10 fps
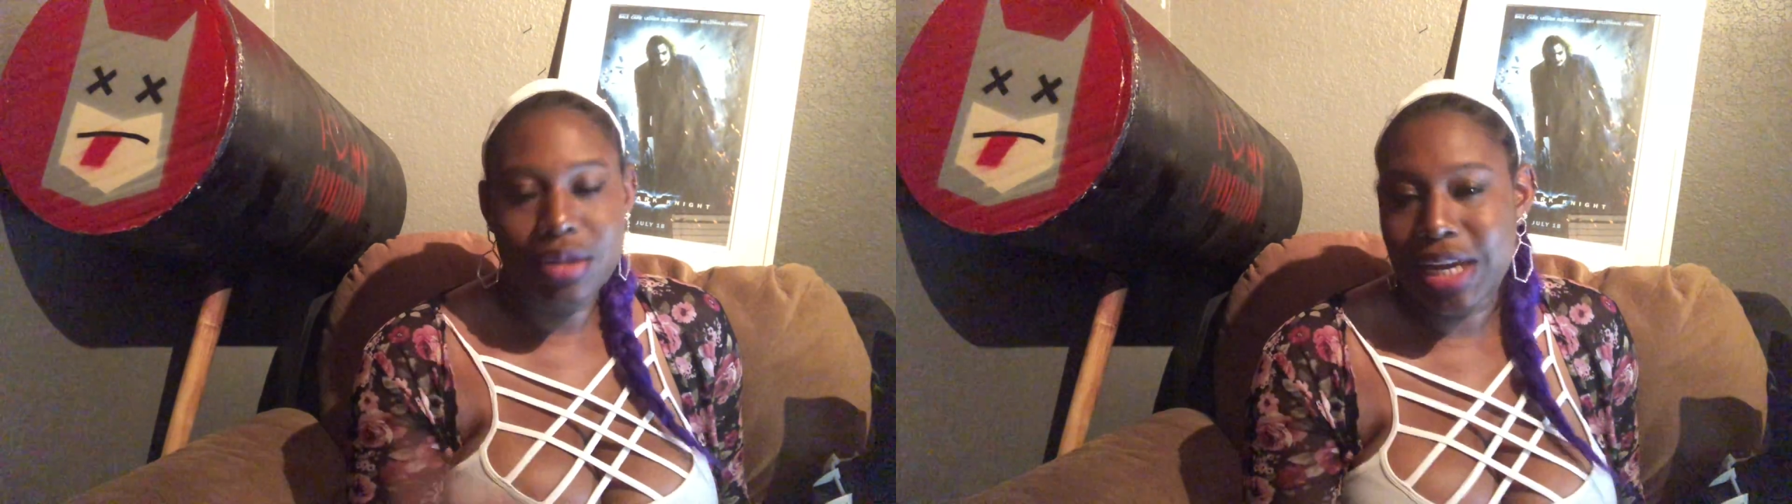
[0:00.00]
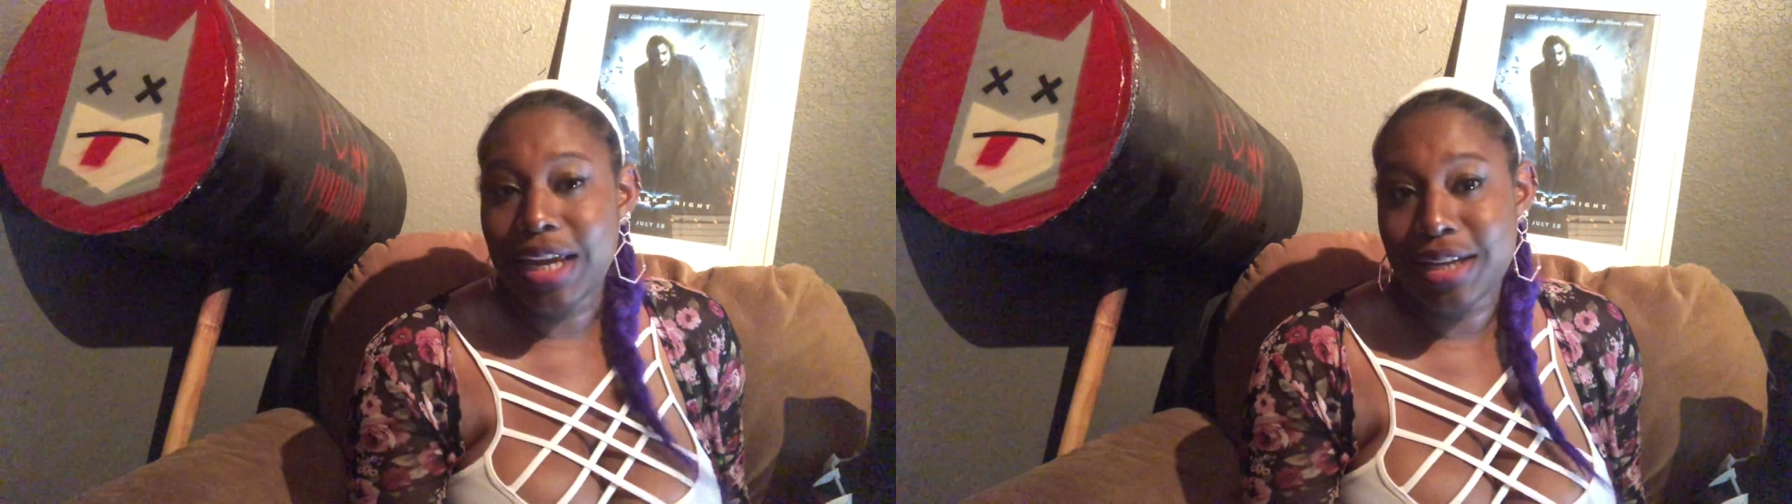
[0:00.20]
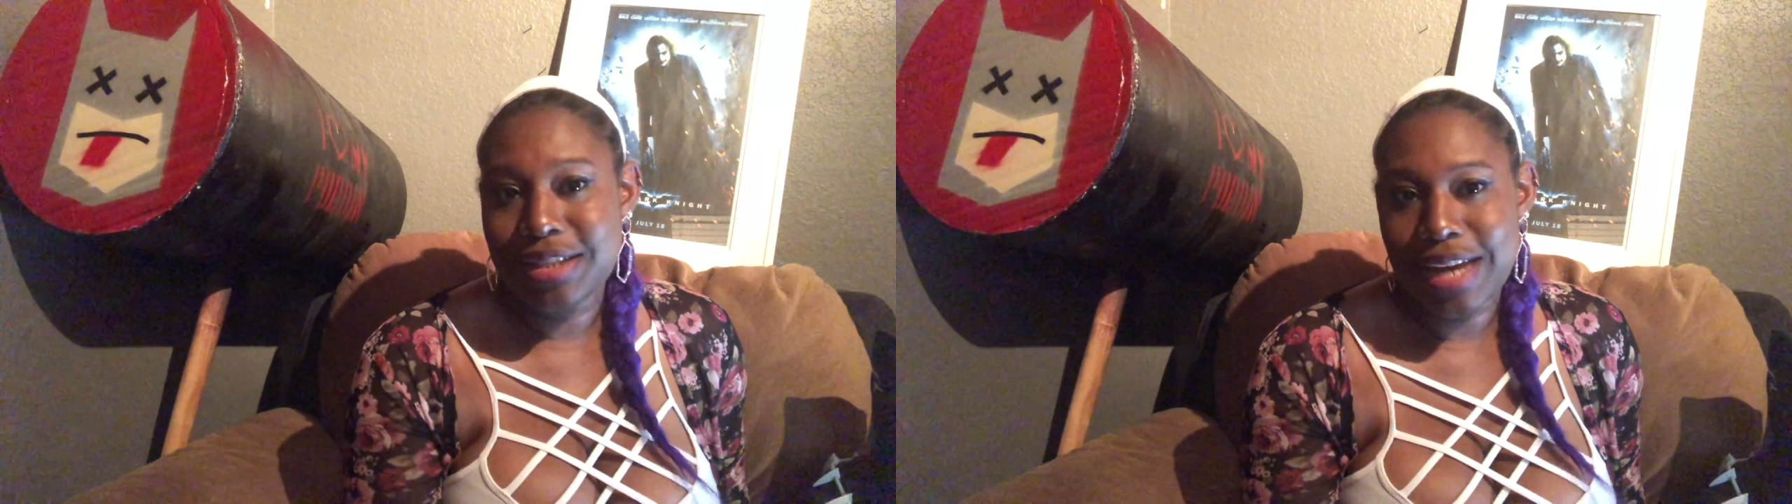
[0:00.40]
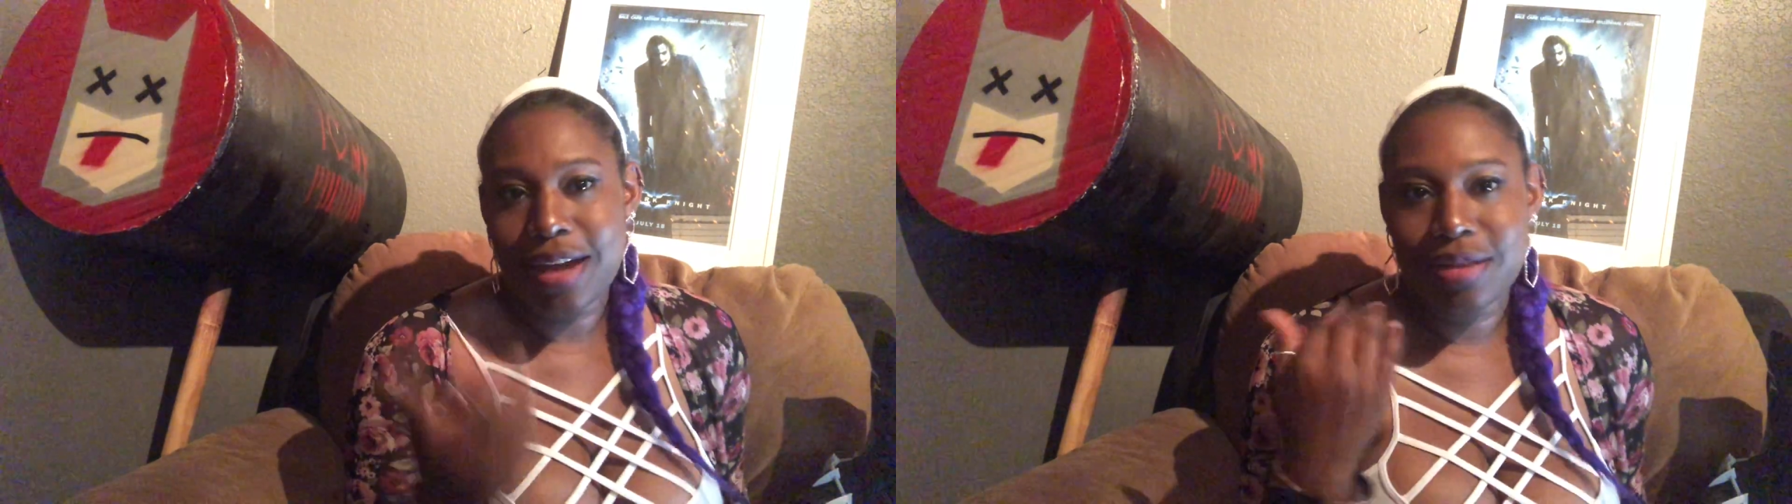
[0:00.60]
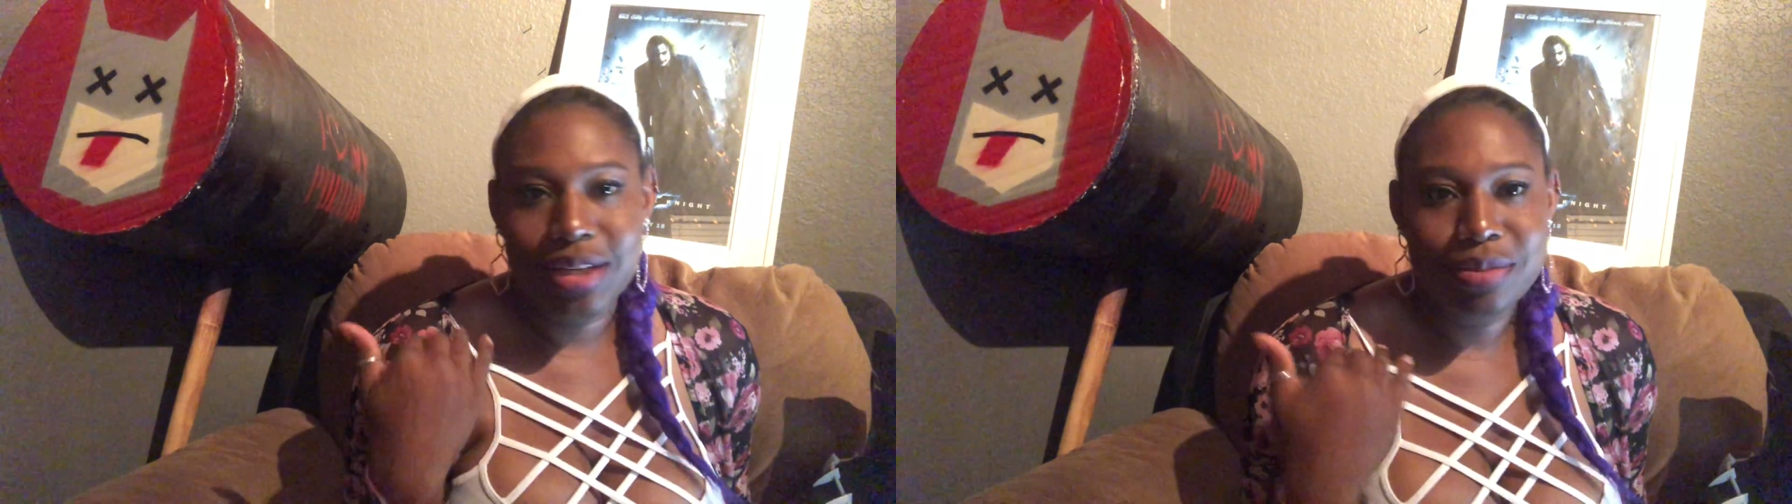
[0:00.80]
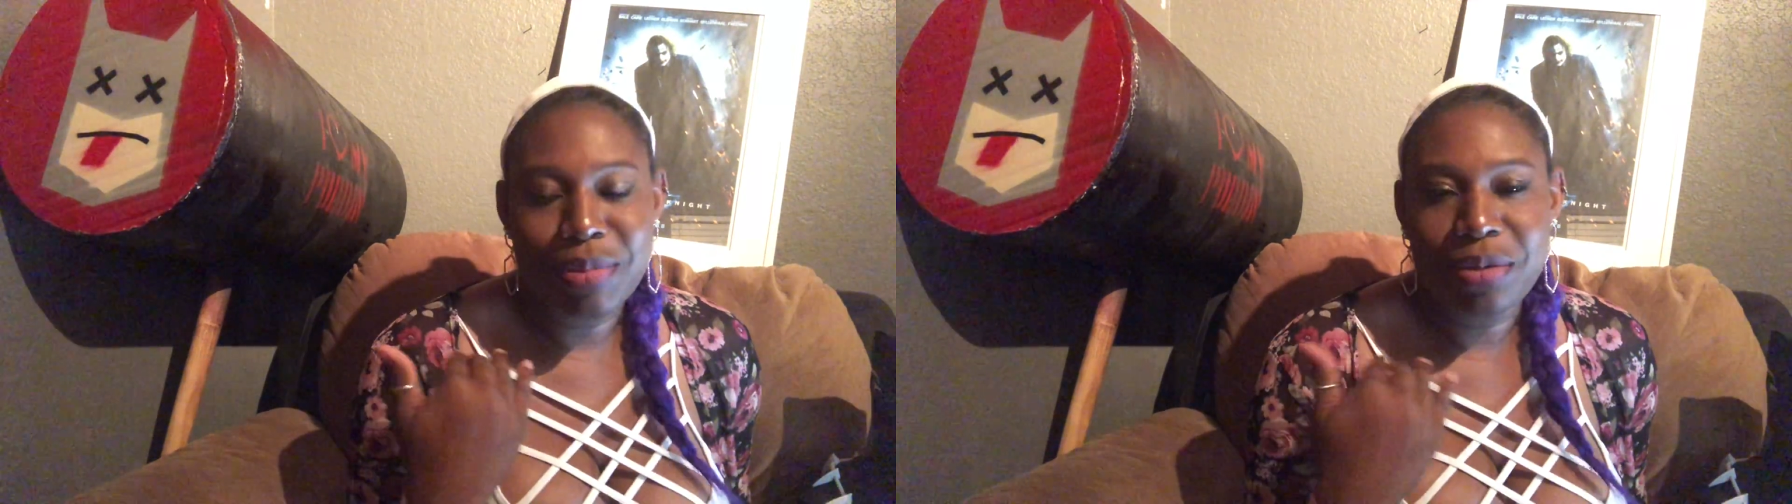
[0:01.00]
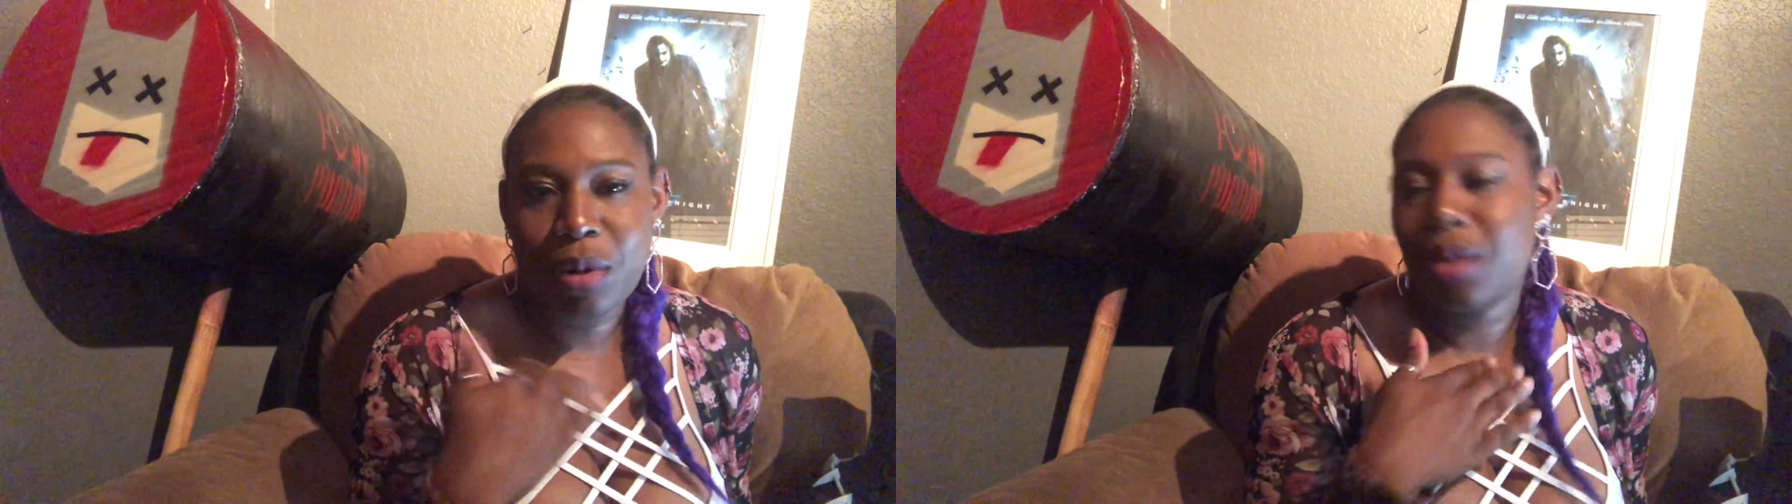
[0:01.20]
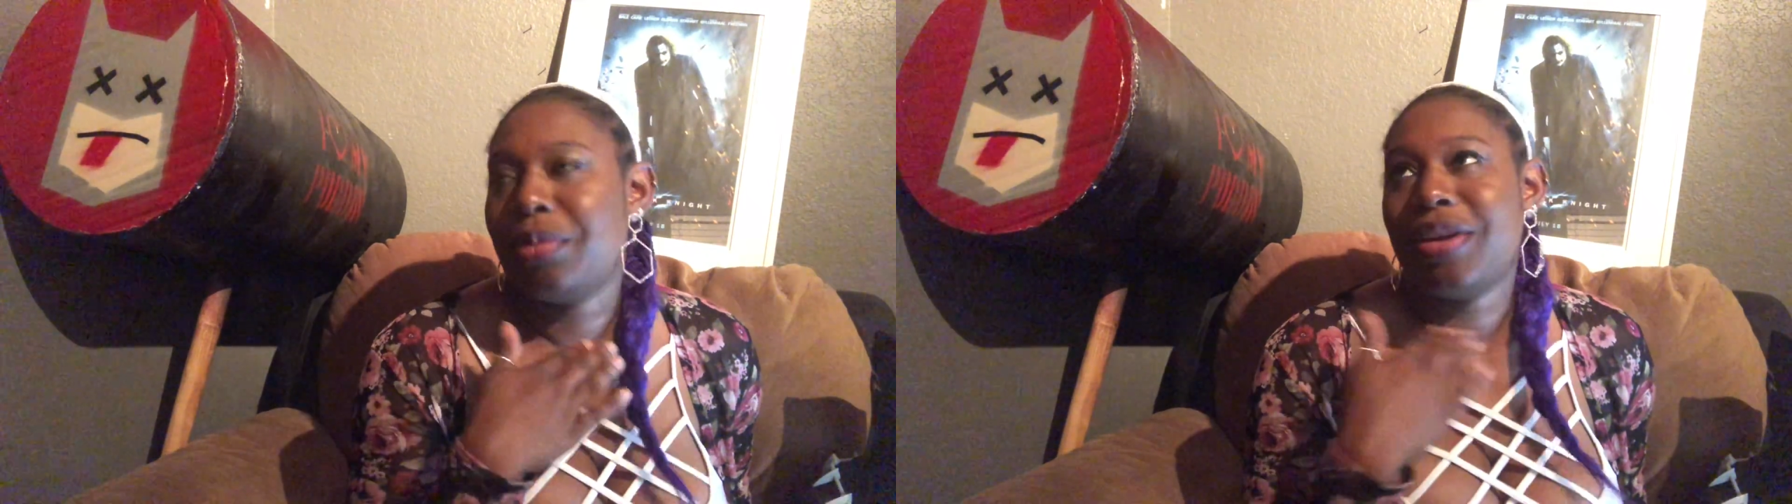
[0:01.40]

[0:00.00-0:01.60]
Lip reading: Taking a Stand, that's probably